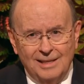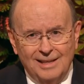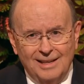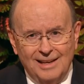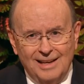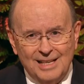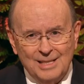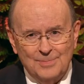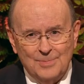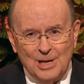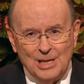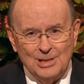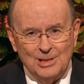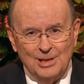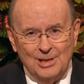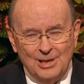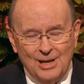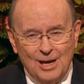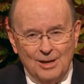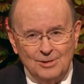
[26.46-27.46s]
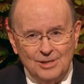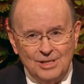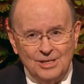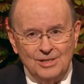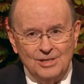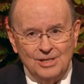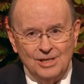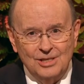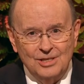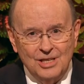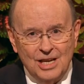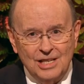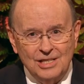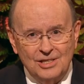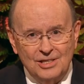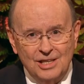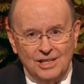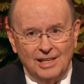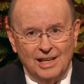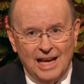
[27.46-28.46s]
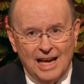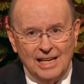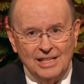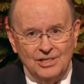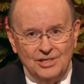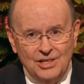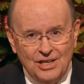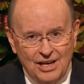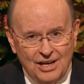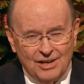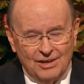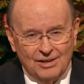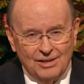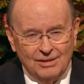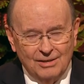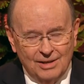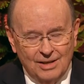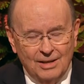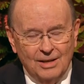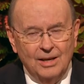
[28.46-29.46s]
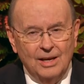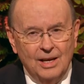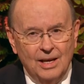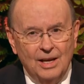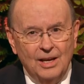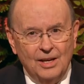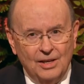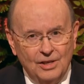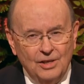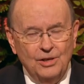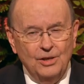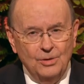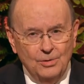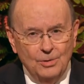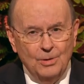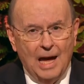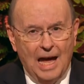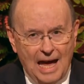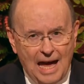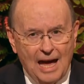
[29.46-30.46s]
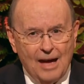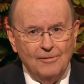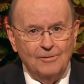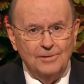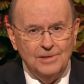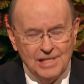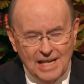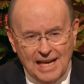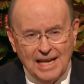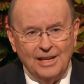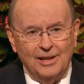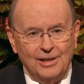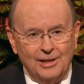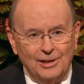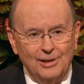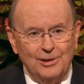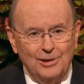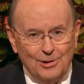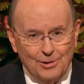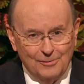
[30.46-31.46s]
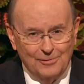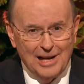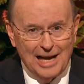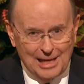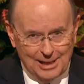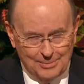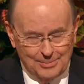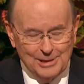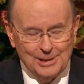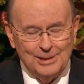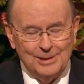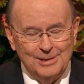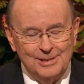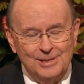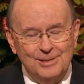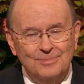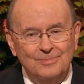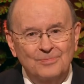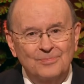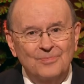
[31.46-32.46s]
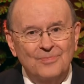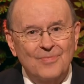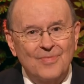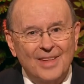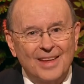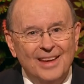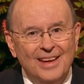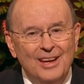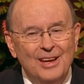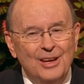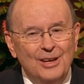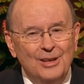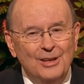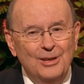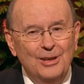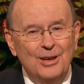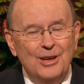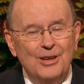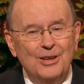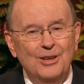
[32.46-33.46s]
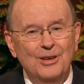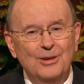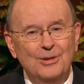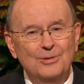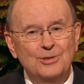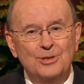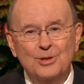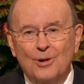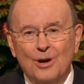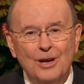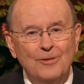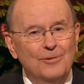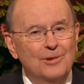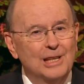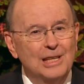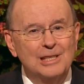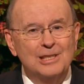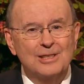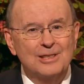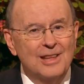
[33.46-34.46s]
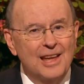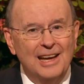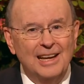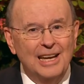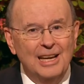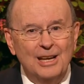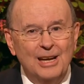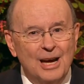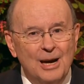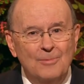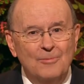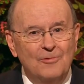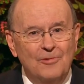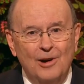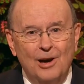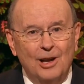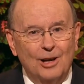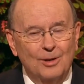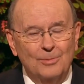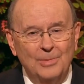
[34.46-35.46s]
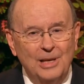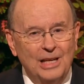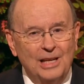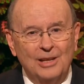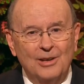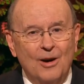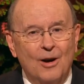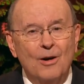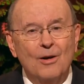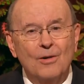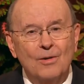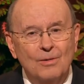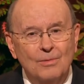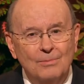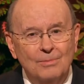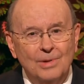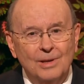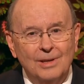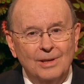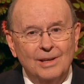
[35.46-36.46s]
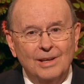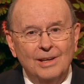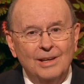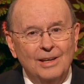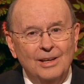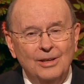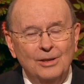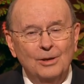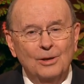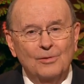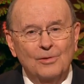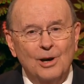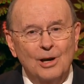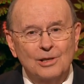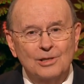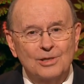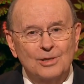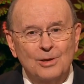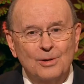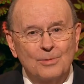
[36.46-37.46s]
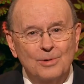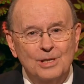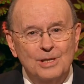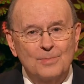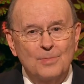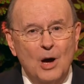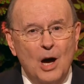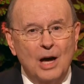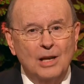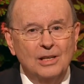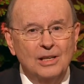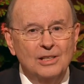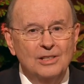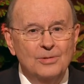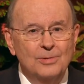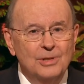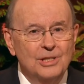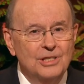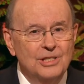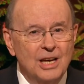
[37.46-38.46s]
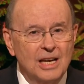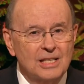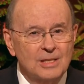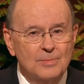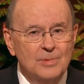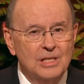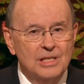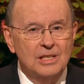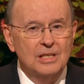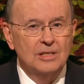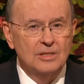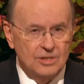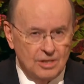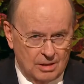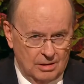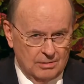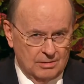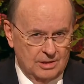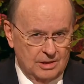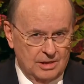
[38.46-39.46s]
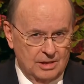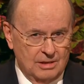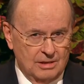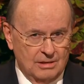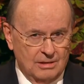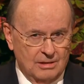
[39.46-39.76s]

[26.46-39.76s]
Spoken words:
As President Nelson suggested last year, you have taken your vitamins. You joyfully study Come Follow Me at home. You have also responded to adjustments at church.